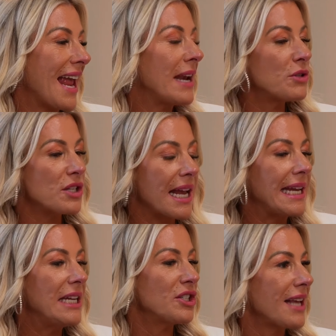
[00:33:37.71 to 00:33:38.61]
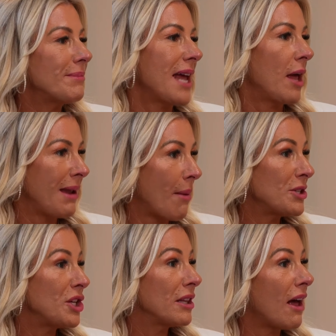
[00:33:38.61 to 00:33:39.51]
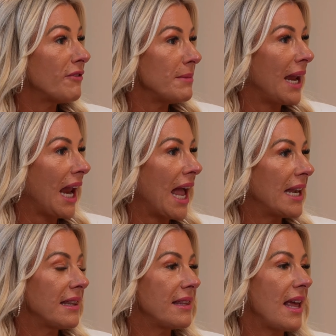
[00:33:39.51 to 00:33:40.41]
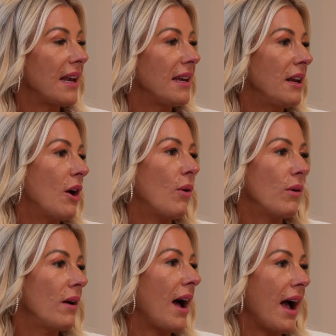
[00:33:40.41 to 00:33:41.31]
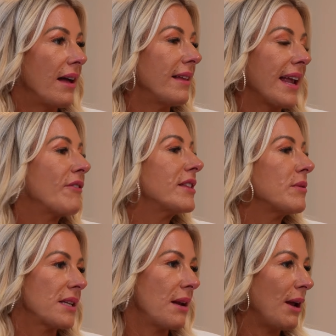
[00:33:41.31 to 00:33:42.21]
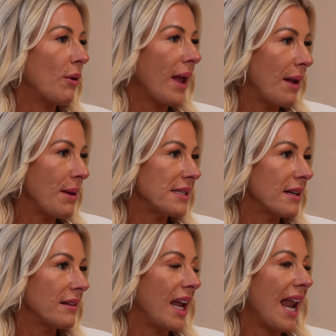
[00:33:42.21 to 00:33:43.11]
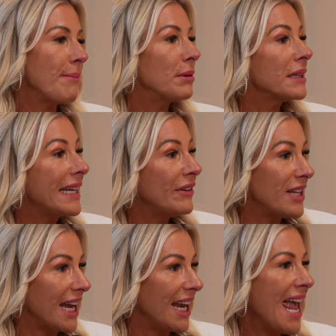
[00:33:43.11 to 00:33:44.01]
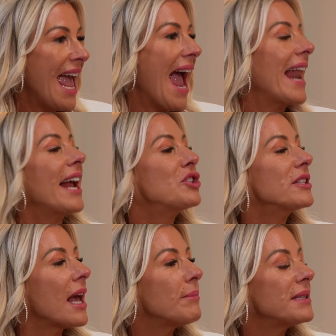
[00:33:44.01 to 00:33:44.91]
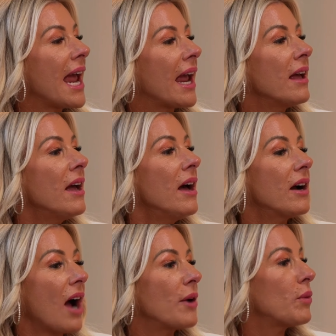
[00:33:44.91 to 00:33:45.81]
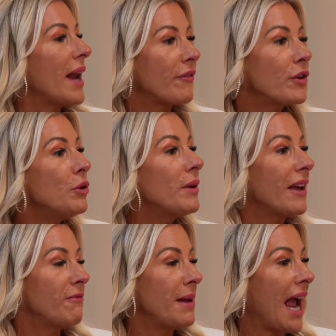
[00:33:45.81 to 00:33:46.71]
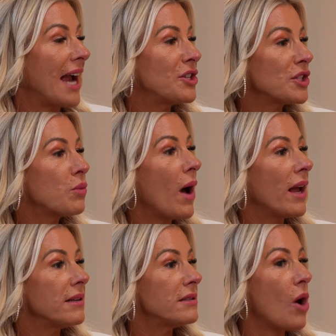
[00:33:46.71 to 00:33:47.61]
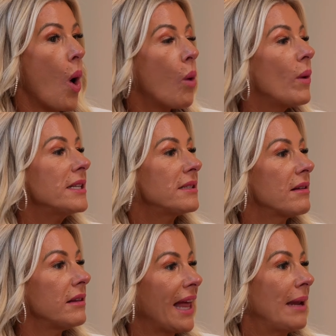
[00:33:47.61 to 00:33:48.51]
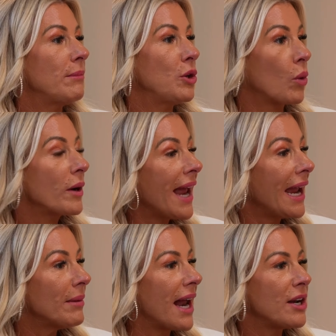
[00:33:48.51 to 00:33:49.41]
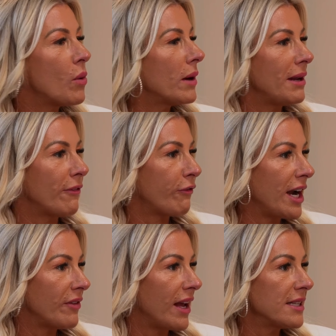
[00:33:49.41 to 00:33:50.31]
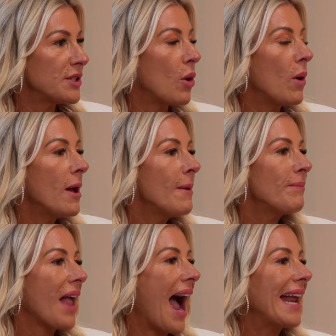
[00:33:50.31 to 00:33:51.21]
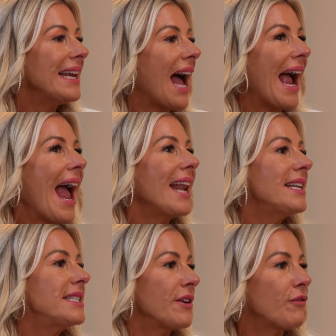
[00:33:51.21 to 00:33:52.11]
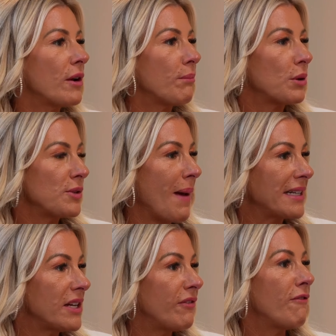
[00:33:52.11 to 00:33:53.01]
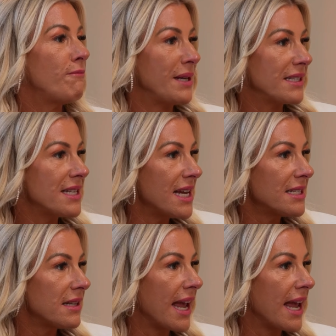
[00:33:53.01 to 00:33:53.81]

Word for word: And it was just like, he just kept telling me how much he loved me, and that, you know, like everything was going to be okay, basically. And I believed it. And I just kept saying, God, whatever you give me, I just want to always claim your name, and I don't want to be afraid of it. So I had a different perspective of business.